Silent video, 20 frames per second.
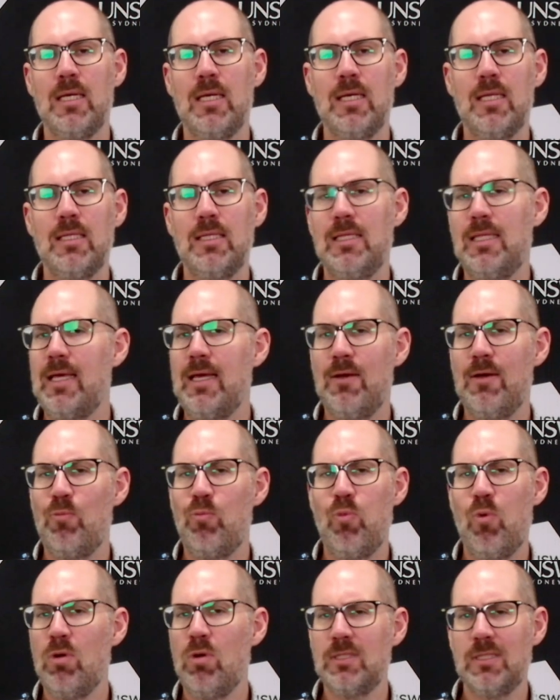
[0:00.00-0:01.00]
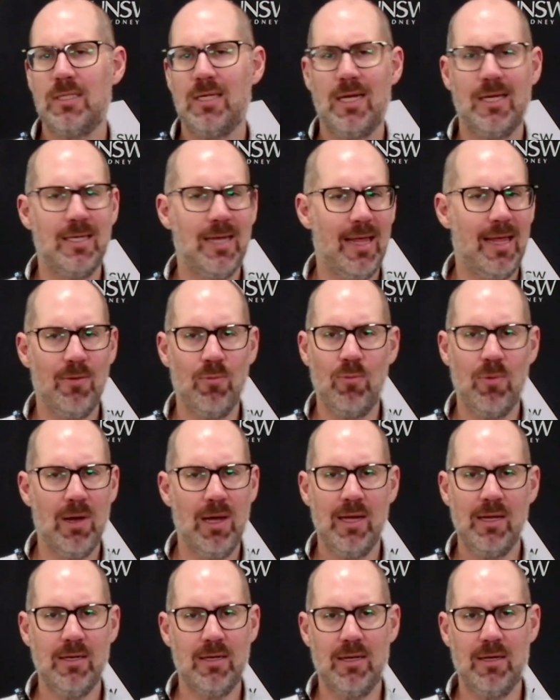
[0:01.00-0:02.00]
There wasn't another
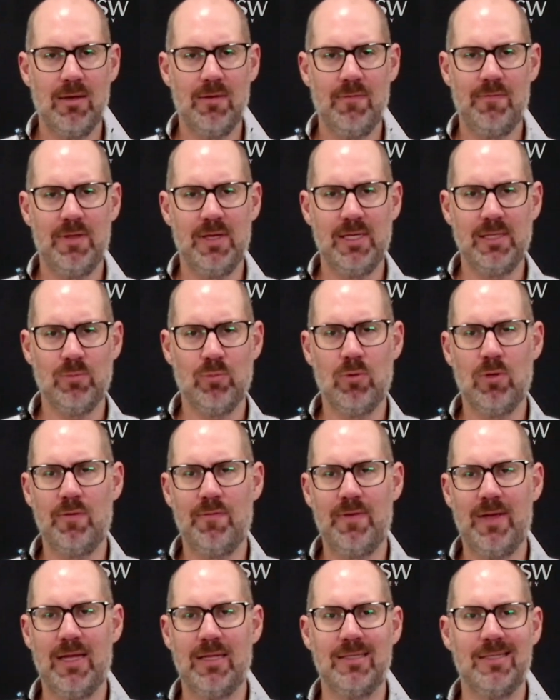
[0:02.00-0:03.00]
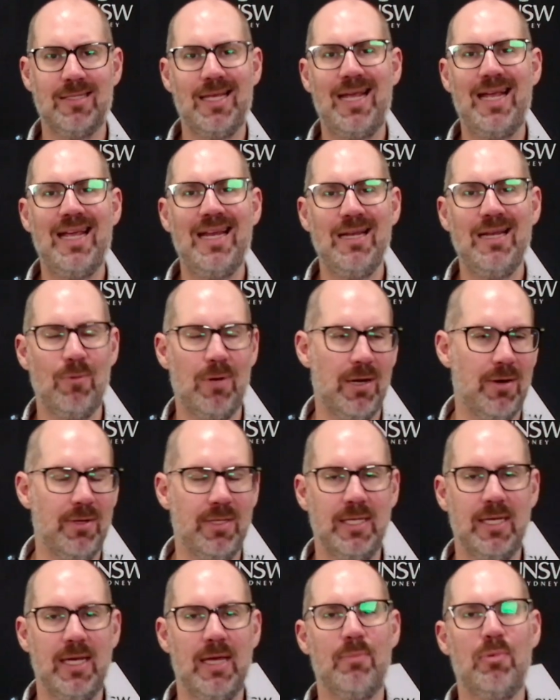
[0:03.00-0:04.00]
one of these water fountains anywhere in
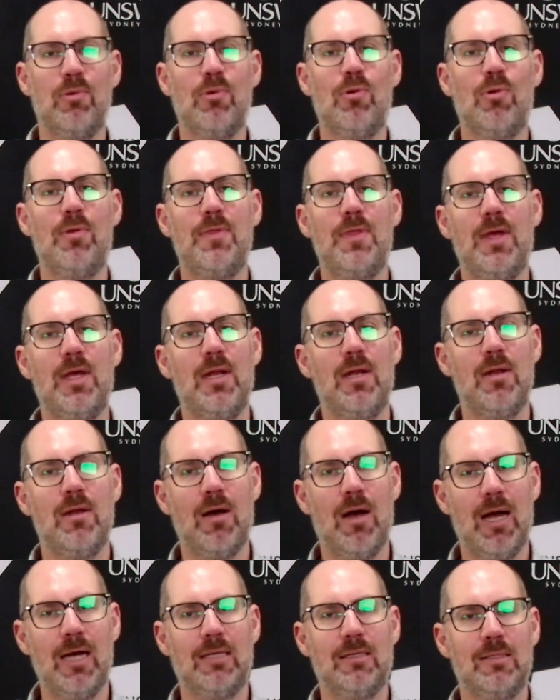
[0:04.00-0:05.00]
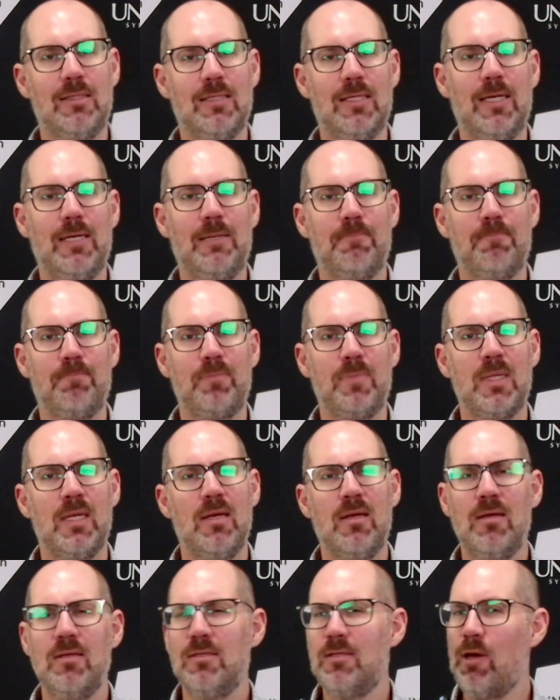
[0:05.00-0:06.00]
the airport that I could see.
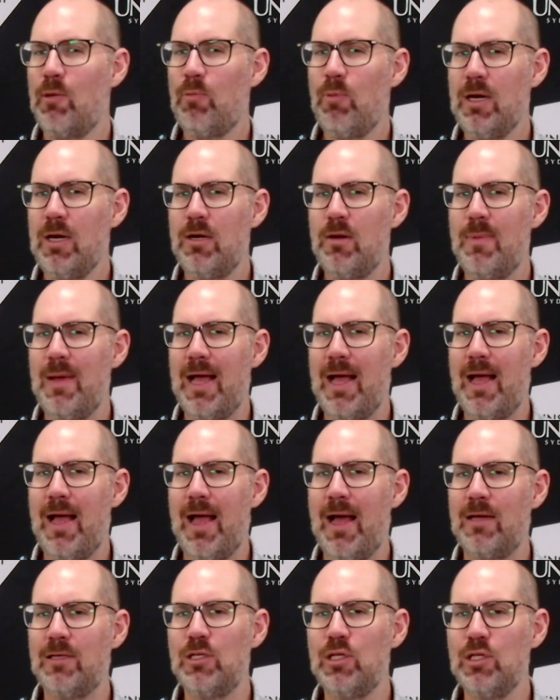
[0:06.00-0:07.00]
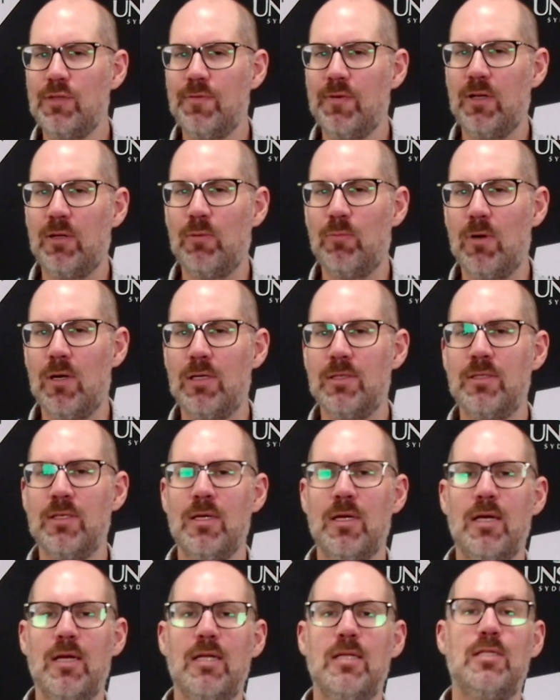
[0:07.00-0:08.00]
So I wondered about how useful it was
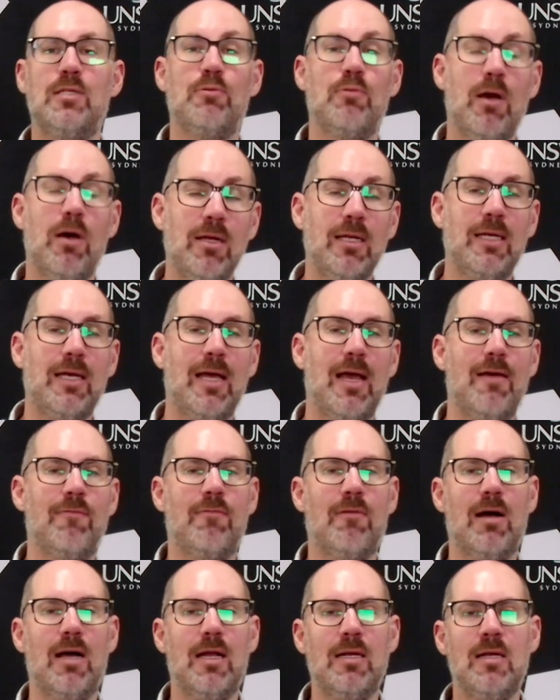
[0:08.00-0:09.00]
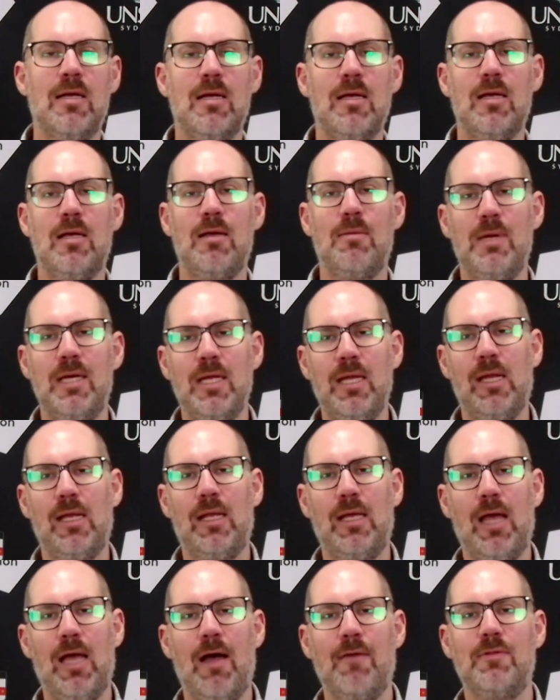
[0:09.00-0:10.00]
to only have one
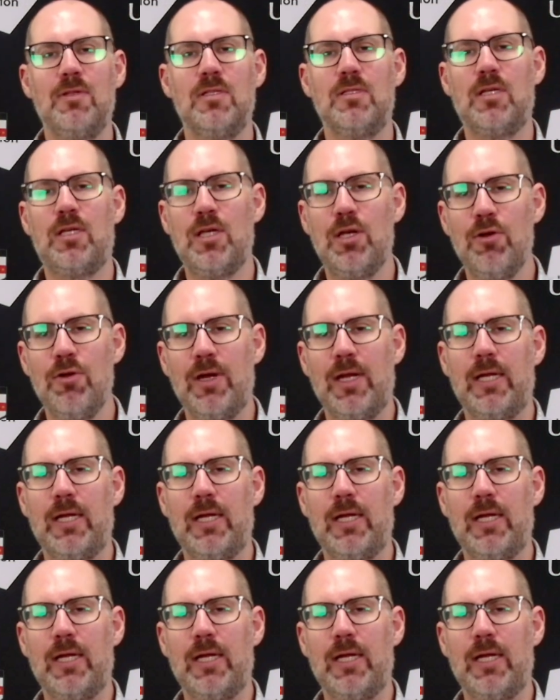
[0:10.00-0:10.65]
immediately after security.